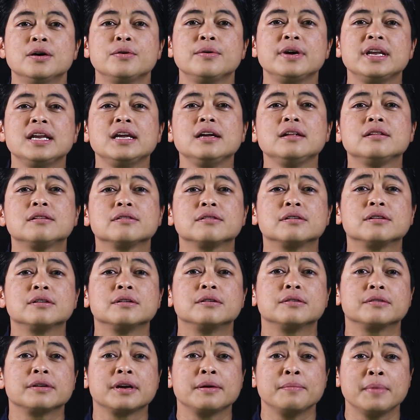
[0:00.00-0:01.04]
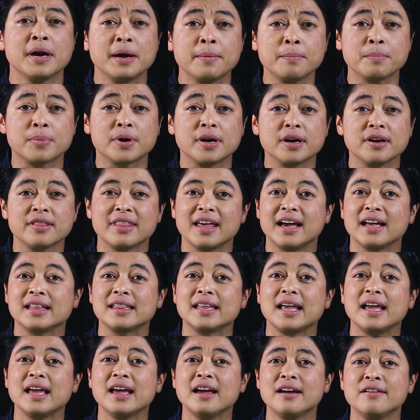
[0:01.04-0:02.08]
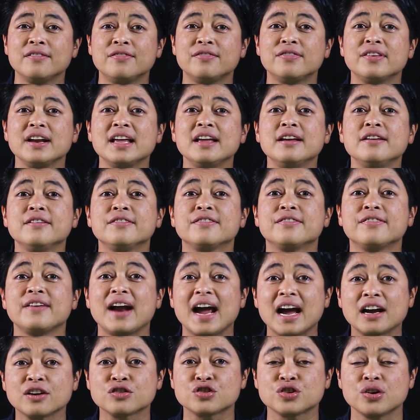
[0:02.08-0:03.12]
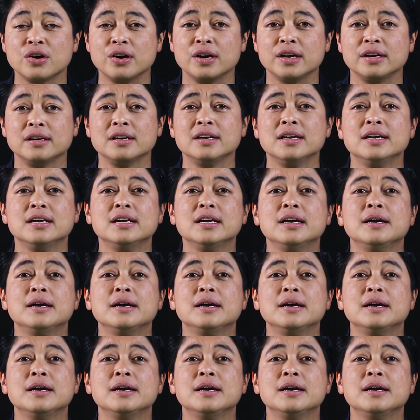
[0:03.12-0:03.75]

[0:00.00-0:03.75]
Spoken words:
We need to remember that every fraction